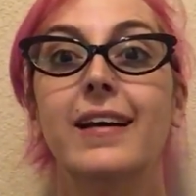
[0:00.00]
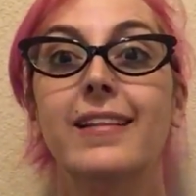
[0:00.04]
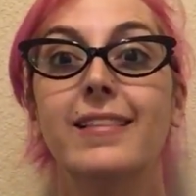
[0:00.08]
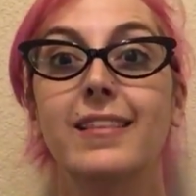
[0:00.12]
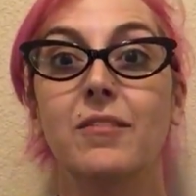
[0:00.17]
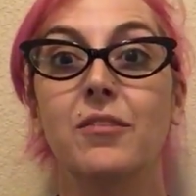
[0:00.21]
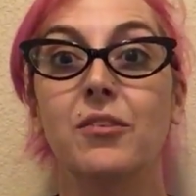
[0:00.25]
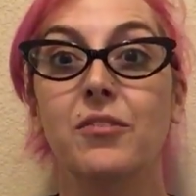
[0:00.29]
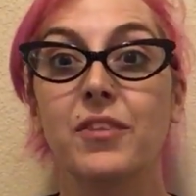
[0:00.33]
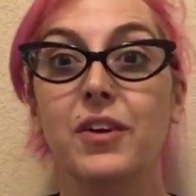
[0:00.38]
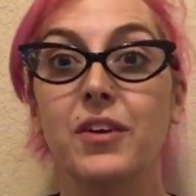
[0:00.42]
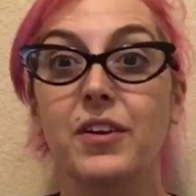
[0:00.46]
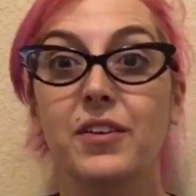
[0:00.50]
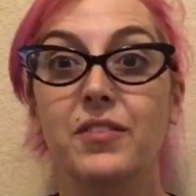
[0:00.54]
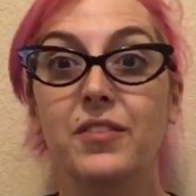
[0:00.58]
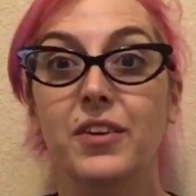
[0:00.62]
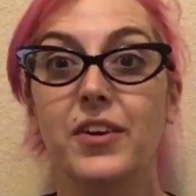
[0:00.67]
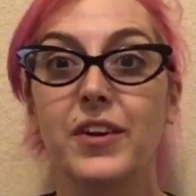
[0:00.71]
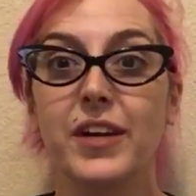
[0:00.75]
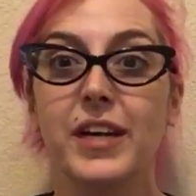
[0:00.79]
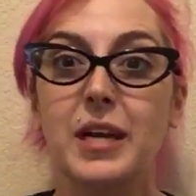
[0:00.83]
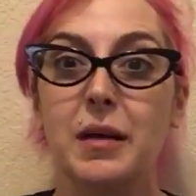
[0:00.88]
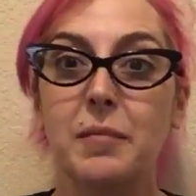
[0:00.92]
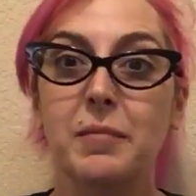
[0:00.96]
They were very,
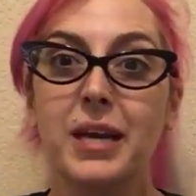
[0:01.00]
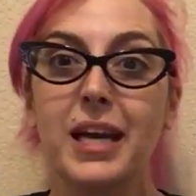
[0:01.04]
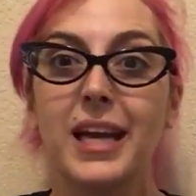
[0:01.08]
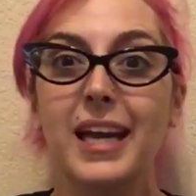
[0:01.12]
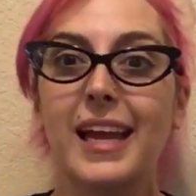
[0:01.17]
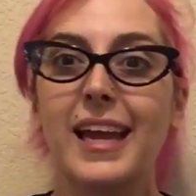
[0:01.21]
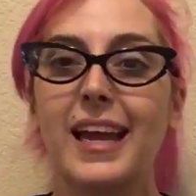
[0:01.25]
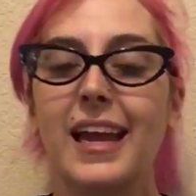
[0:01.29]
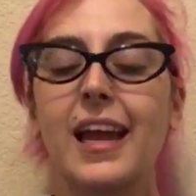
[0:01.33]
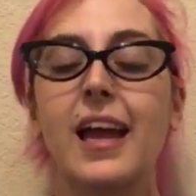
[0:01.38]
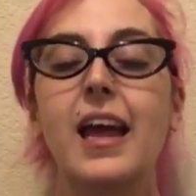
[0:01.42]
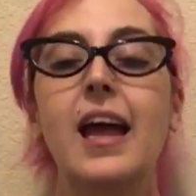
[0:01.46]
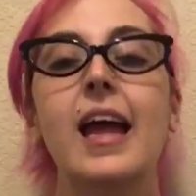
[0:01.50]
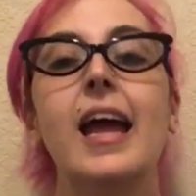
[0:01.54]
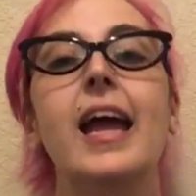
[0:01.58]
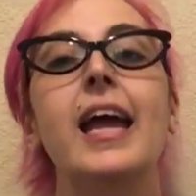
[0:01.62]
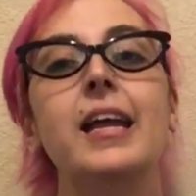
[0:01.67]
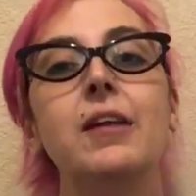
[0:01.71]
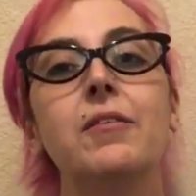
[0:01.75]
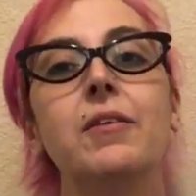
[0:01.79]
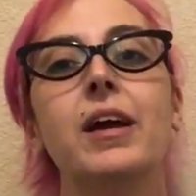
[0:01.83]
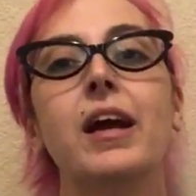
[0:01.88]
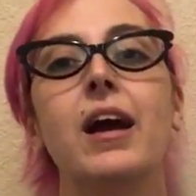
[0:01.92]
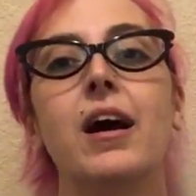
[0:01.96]
very yummy.
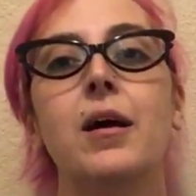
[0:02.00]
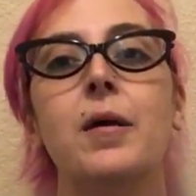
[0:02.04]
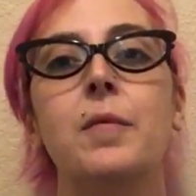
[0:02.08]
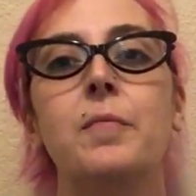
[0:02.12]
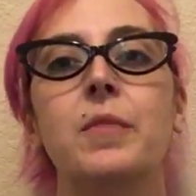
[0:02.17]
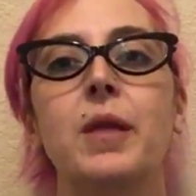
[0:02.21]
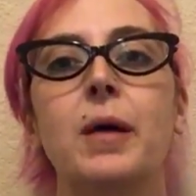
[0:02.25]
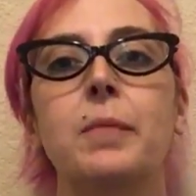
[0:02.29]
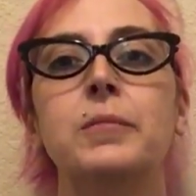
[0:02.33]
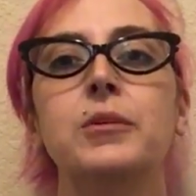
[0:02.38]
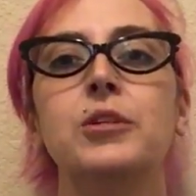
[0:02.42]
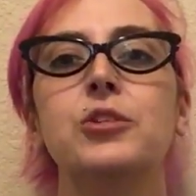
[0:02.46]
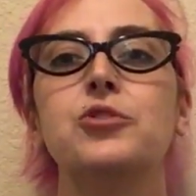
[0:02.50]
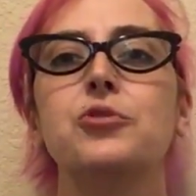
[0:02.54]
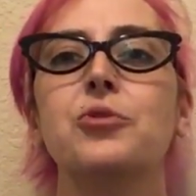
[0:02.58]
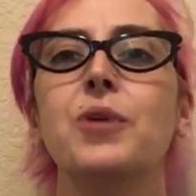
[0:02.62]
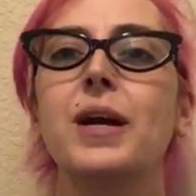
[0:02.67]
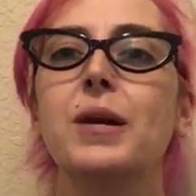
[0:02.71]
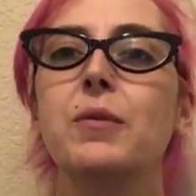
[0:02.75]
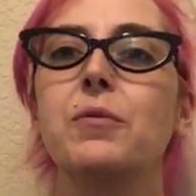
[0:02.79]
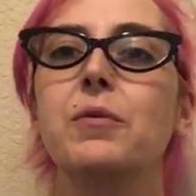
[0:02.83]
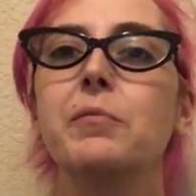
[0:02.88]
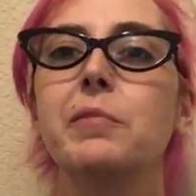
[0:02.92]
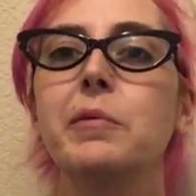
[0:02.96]
Anyway, um, I'm going to
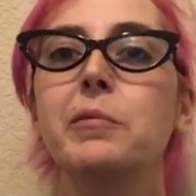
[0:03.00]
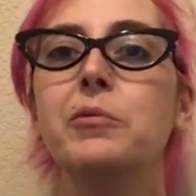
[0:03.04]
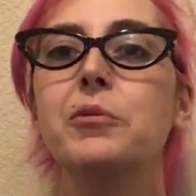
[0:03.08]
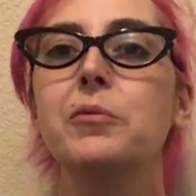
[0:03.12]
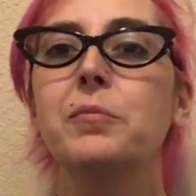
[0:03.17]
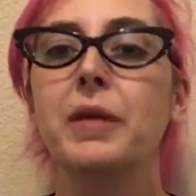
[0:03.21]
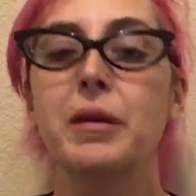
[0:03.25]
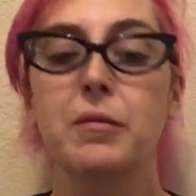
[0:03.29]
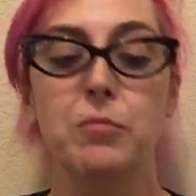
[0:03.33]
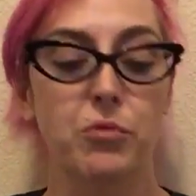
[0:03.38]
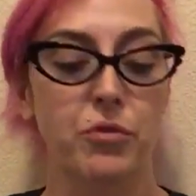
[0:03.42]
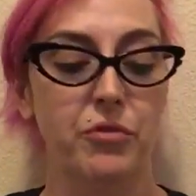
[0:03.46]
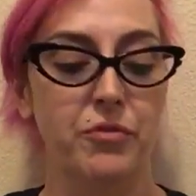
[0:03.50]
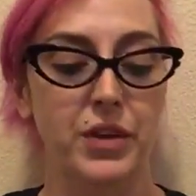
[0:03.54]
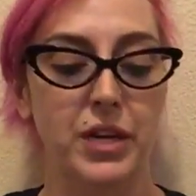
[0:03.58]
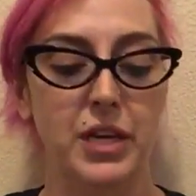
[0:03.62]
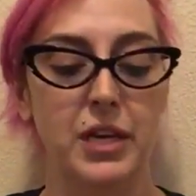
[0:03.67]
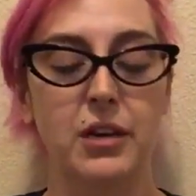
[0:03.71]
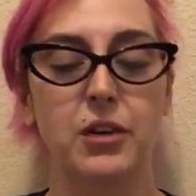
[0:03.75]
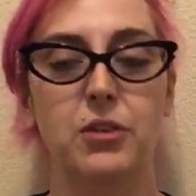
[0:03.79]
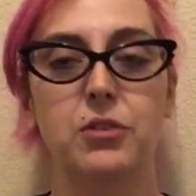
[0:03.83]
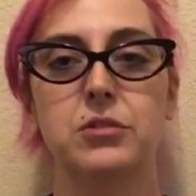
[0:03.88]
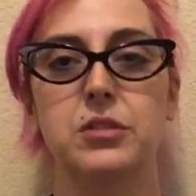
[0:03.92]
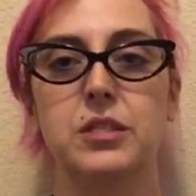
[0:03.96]
try to remember to make more
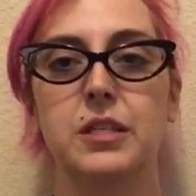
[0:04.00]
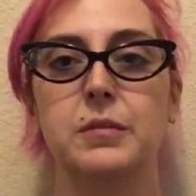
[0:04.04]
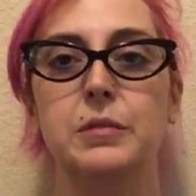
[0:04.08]
videos.